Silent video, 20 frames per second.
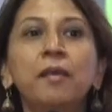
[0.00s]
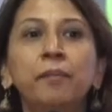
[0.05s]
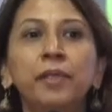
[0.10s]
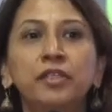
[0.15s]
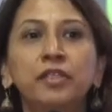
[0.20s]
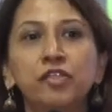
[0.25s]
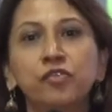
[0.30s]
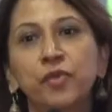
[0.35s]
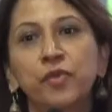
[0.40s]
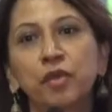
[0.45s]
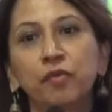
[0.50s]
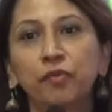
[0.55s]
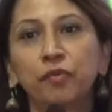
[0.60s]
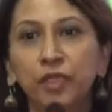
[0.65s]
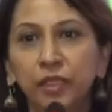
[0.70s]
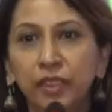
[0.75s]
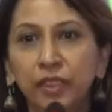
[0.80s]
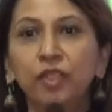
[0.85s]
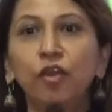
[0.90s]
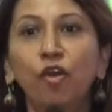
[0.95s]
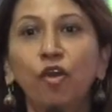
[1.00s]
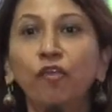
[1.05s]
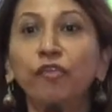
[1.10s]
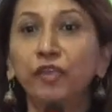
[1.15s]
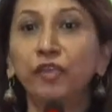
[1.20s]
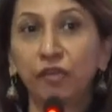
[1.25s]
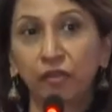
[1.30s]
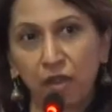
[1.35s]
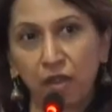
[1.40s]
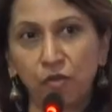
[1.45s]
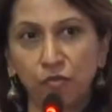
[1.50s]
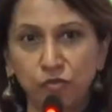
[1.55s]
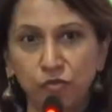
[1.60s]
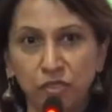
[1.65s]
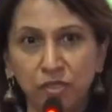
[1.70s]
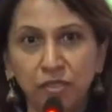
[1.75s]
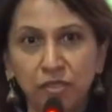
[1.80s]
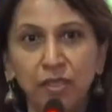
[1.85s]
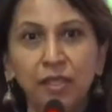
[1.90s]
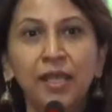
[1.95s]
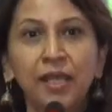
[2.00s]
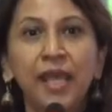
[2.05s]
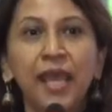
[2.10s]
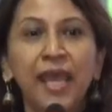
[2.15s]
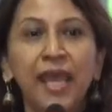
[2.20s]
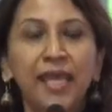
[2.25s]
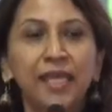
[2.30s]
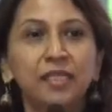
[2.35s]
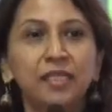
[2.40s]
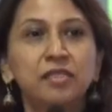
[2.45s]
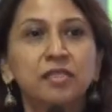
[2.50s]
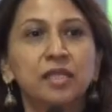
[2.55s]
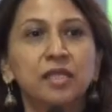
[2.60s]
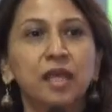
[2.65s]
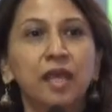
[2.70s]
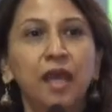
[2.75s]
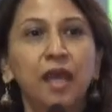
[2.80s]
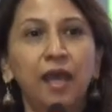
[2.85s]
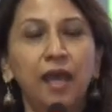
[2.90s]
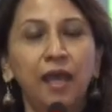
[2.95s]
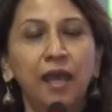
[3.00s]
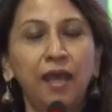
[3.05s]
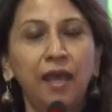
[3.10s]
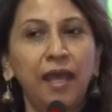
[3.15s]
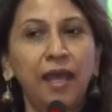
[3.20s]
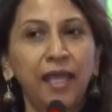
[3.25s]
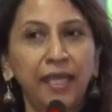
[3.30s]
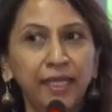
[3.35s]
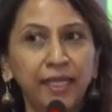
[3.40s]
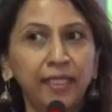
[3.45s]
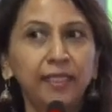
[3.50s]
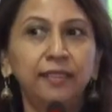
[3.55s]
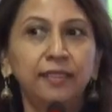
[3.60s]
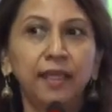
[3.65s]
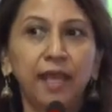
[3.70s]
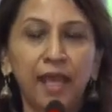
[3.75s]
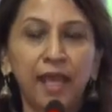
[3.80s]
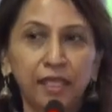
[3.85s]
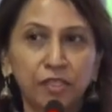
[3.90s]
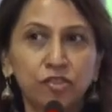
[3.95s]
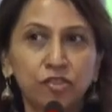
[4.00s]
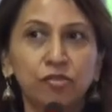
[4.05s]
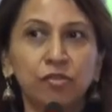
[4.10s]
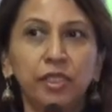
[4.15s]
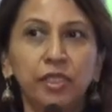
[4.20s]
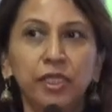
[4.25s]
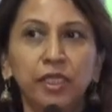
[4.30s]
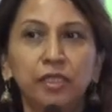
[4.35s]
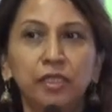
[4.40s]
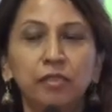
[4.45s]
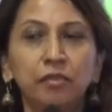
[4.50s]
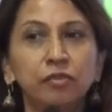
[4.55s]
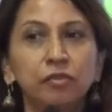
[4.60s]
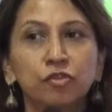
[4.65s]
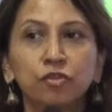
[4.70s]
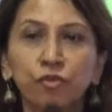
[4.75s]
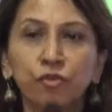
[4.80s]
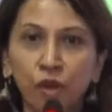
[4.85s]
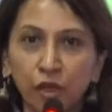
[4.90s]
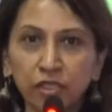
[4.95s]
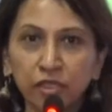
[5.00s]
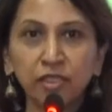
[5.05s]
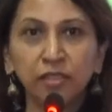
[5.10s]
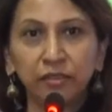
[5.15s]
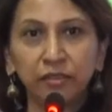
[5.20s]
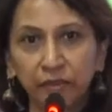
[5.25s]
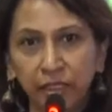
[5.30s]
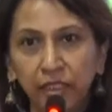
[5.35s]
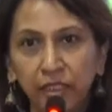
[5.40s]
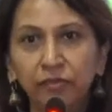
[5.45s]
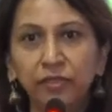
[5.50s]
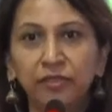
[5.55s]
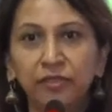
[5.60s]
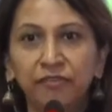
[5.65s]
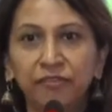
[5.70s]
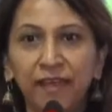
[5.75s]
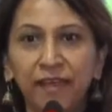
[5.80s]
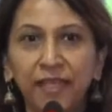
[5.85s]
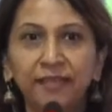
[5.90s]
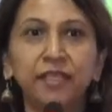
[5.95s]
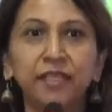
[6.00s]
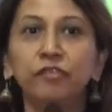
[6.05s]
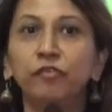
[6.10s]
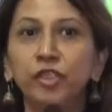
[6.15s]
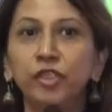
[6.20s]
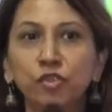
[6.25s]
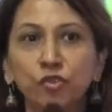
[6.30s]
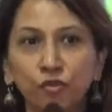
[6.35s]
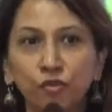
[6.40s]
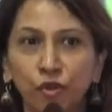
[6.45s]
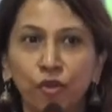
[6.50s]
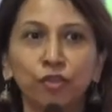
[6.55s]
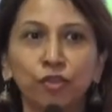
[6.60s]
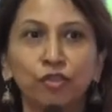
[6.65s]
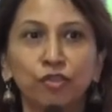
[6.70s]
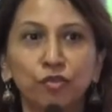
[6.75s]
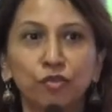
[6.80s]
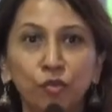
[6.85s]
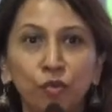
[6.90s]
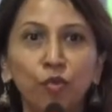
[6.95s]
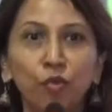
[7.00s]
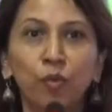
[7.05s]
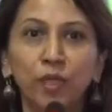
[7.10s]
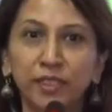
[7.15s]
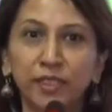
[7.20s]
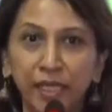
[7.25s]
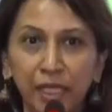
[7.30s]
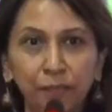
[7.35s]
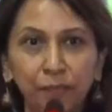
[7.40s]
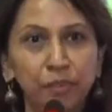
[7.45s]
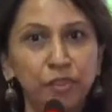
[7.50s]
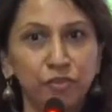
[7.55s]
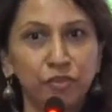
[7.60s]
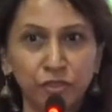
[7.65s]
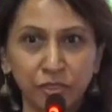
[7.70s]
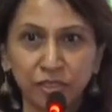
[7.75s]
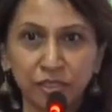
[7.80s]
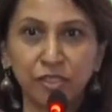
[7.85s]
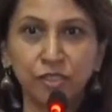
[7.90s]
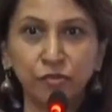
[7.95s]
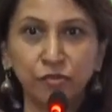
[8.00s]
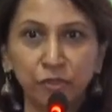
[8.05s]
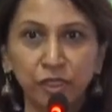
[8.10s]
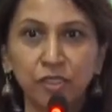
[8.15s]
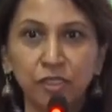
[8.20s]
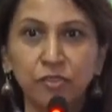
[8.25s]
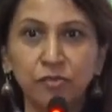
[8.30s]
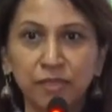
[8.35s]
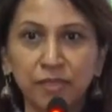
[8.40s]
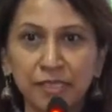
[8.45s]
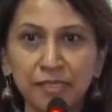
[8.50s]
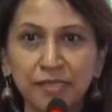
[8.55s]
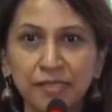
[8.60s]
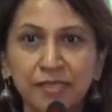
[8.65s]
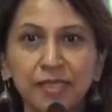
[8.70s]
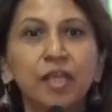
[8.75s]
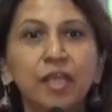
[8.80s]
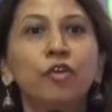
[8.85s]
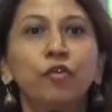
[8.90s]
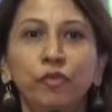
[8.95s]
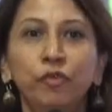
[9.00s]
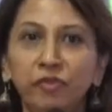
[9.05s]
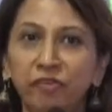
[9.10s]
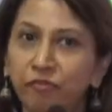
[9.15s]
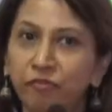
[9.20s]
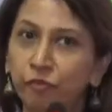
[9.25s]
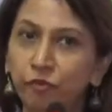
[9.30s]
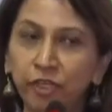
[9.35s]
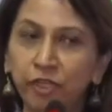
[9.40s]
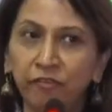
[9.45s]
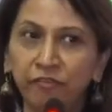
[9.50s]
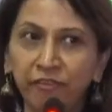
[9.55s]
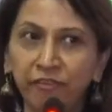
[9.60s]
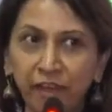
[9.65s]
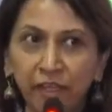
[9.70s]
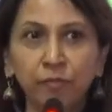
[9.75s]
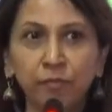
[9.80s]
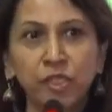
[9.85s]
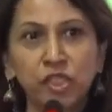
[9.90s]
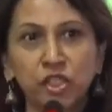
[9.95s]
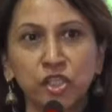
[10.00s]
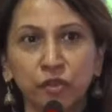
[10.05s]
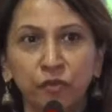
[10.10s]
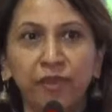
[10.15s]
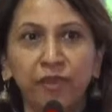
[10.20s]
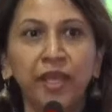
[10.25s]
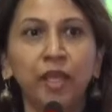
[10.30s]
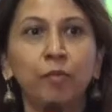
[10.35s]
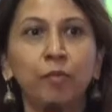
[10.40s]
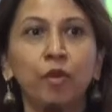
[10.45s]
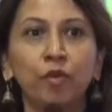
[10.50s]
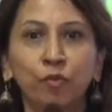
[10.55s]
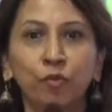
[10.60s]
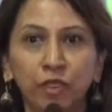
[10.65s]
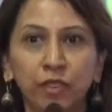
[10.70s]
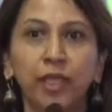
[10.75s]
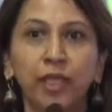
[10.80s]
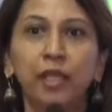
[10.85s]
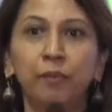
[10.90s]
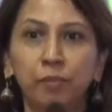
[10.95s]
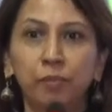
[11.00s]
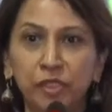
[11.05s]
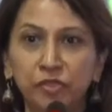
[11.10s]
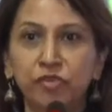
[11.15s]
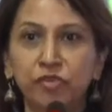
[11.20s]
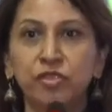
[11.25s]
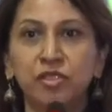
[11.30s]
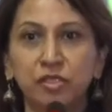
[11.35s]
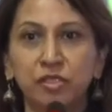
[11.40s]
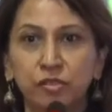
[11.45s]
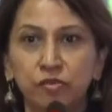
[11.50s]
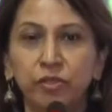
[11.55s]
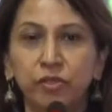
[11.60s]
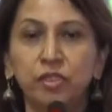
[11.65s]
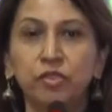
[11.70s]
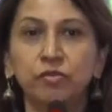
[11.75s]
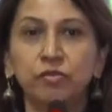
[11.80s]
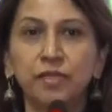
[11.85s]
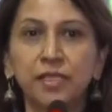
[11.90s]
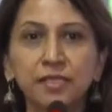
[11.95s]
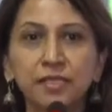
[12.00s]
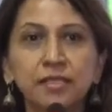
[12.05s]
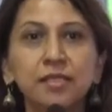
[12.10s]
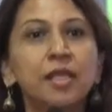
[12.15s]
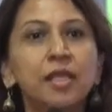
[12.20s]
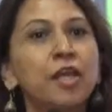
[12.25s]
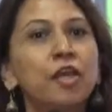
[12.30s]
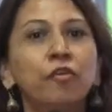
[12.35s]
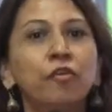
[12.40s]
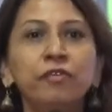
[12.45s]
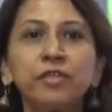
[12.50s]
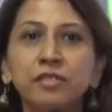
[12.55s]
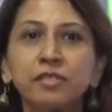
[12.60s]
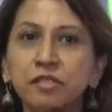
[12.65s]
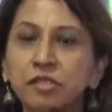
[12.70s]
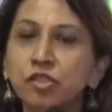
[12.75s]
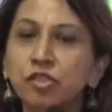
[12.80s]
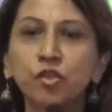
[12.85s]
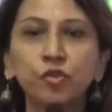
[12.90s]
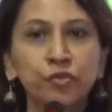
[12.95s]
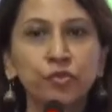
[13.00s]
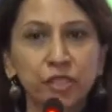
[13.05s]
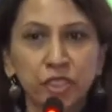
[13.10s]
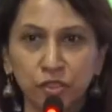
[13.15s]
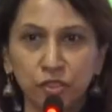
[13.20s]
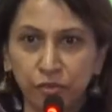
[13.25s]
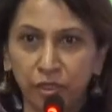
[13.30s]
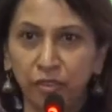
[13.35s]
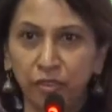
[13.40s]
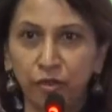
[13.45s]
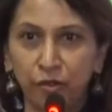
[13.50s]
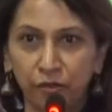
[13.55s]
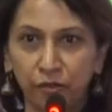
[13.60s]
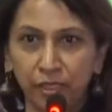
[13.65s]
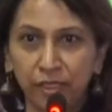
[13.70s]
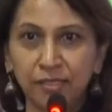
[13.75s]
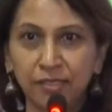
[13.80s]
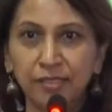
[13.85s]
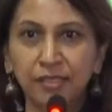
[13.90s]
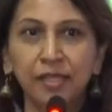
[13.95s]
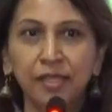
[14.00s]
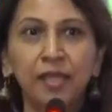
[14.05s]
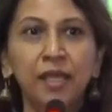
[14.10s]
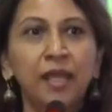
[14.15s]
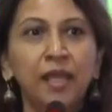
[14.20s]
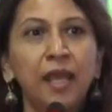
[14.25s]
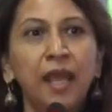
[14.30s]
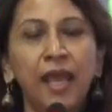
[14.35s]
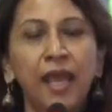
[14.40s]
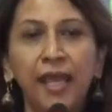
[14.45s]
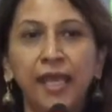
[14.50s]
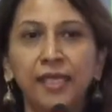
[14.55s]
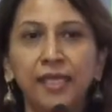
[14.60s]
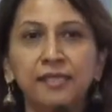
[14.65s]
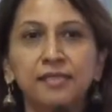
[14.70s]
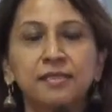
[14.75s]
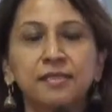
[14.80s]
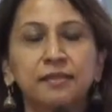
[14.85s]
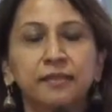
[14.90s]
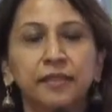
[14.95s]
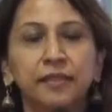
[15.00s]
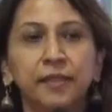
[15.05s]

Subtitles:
because we are working on the ground. And I actually do not agree with the fact that we do not know what air pollution is doing to us. We're very much aware about what air pollution is doing to us. We're just choosing to ignore it. And